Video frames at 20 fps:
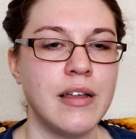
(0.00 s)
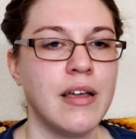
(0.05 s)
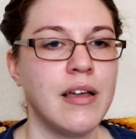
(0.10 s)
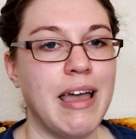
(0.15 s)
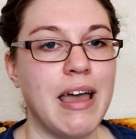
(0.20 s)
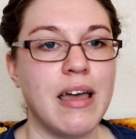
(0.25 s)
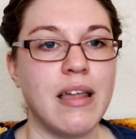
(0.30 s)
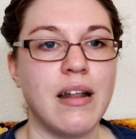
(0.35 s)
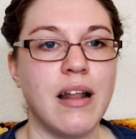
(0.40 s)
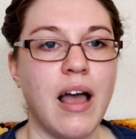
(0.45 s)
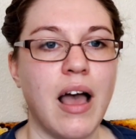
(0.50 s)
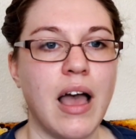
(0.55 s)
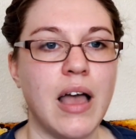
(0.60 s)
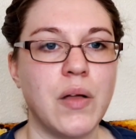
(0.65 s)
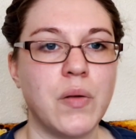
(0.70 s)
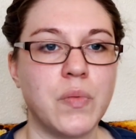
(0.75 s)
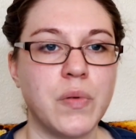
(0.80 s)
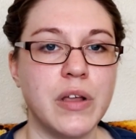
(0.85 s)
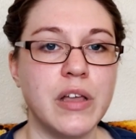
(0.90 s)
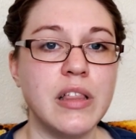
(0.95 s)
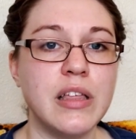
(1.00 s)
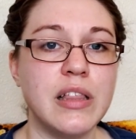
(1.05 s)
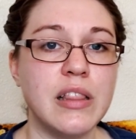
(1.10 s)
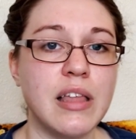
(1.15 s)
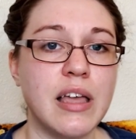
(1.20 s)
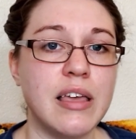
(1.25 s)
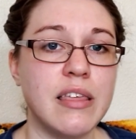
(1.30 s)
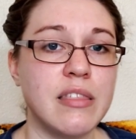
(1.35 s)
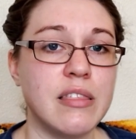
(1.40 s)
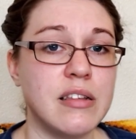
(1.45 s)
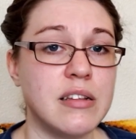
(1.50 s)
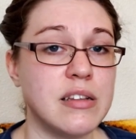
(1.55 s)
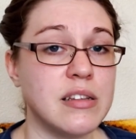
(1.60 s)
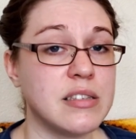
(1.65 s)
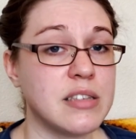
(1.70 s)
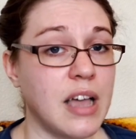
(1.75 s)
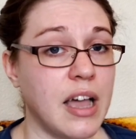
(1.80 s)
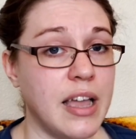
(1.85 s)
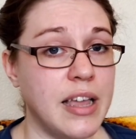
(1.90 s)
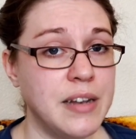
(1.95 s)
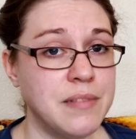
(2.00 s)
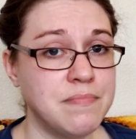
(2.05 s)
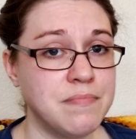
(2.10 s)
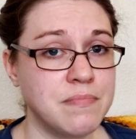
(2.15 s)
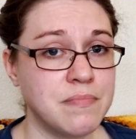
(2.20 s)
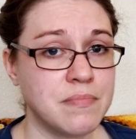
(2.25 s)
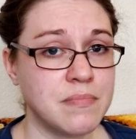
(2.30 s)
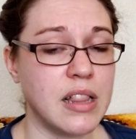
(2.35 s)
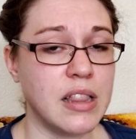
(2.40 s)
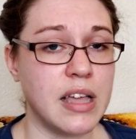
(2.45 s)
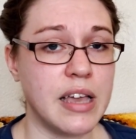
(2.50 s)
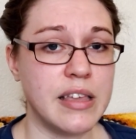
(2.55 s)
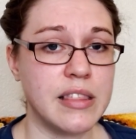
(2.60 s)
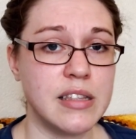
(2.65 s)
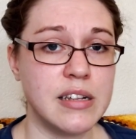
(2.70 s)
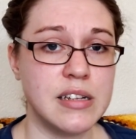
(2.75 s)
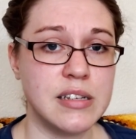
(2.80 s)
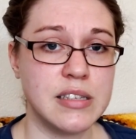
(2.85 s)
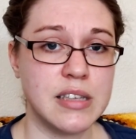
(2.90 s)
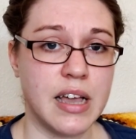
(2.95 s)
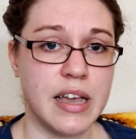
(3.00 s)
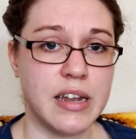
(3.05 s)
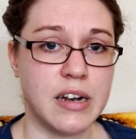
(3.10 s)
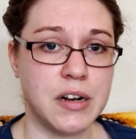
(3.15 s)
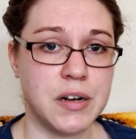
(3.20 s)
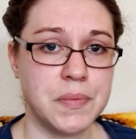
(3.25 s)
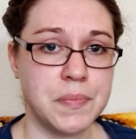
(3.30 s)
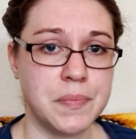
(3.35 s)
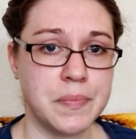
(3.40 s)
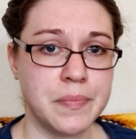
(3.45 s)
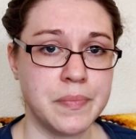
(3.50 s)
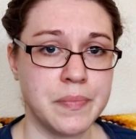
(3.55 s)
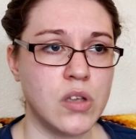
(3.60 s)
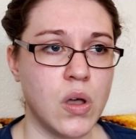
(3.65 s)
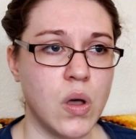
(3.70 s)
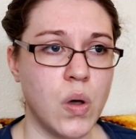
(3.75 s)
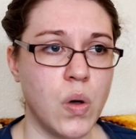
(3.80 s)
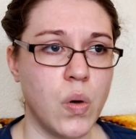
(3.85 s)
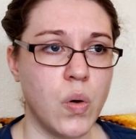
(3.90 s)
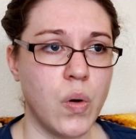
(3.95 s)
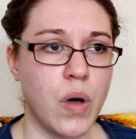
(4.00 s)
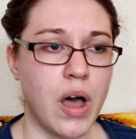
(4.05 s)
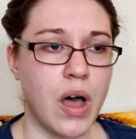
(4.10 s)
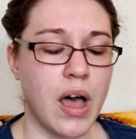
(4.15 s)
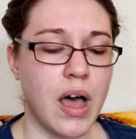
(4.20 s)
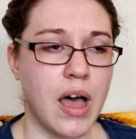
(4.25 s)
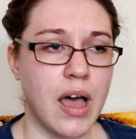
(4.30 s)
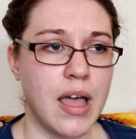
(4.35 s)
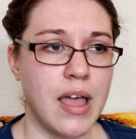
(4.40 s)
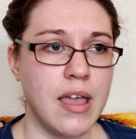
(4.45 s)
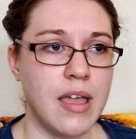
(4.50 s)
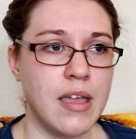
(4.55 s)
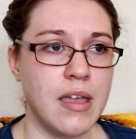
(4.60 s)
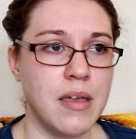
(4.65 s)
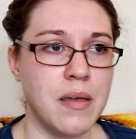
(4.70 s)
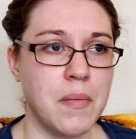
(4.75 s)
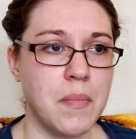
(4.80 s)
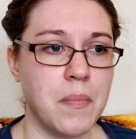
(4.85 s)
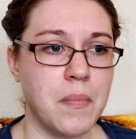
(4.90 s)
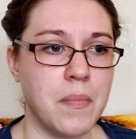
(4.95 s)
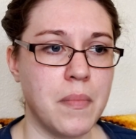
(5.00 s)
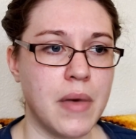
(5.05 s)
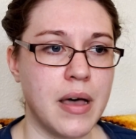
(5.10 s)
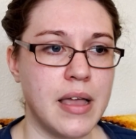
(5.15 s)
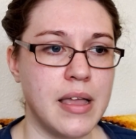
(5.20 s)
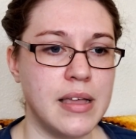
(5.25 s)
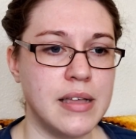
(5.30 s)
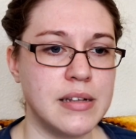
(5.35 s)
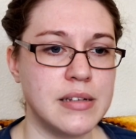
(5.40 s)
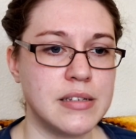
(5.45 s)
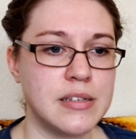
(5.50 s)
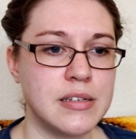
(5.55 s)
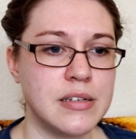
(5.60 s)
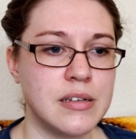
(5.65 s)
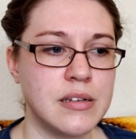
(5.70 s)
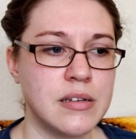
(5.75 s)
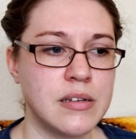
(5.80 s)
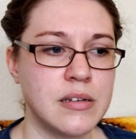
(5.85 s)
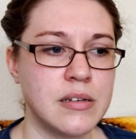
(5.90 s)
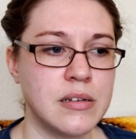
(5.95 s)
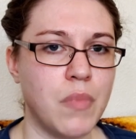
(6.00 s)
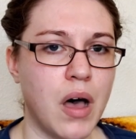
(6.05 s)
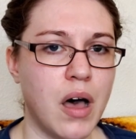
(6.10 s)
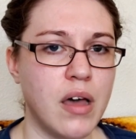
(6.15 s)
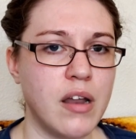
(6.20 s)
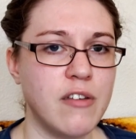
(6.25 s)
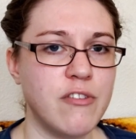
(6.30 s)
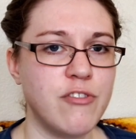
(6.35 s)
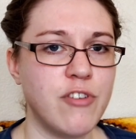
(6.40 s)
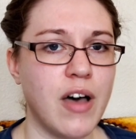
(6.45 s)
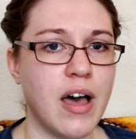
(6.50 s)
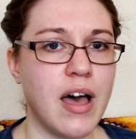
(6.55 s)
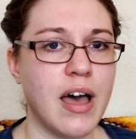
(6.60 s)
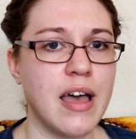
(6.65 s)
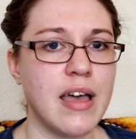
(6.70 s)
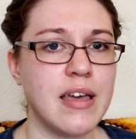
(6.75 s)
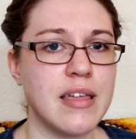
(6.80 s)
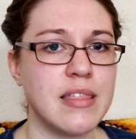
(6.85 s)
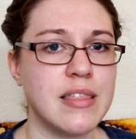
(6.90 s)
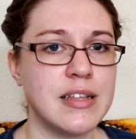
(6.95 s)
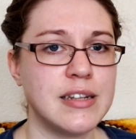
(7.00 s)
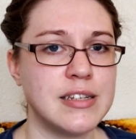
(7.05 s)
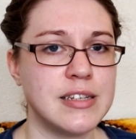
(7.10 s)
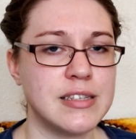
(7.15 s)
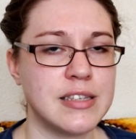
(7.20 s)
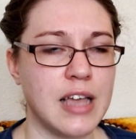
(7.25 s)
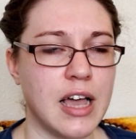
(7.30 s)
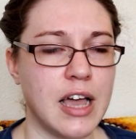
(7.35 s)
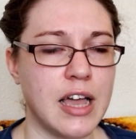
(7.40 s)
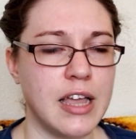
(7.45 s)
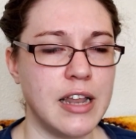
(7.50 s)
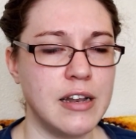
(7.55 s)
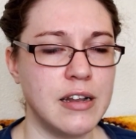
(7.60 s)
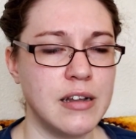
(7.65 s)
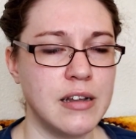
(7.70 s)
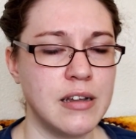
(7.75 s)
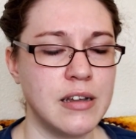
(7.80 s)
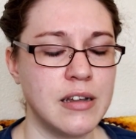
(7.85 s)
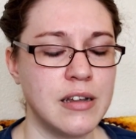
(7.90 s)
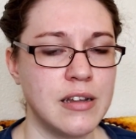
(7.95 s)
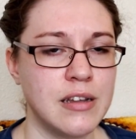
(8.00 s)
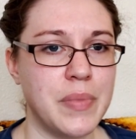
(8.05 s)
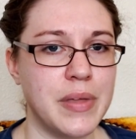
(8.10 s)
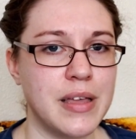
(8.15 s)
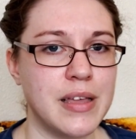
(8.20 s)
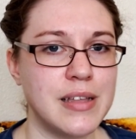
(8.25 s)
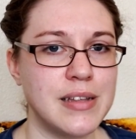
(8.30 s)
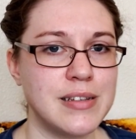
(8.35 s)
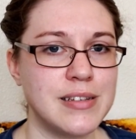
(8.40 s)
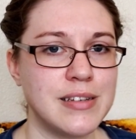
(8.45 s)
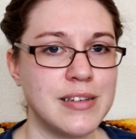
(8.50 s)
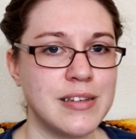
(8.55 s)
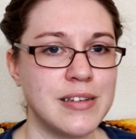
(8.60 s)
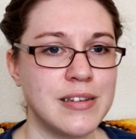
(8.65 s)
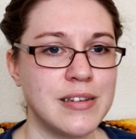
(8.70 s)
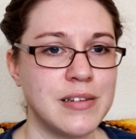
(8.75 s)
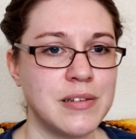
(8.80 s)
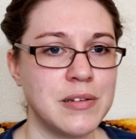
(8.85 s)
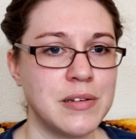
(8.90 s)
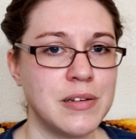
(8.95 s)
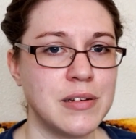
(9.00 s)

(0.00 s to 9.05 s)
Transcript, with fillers: Again, I really like the design and I like the designer, so I might modify the design a bit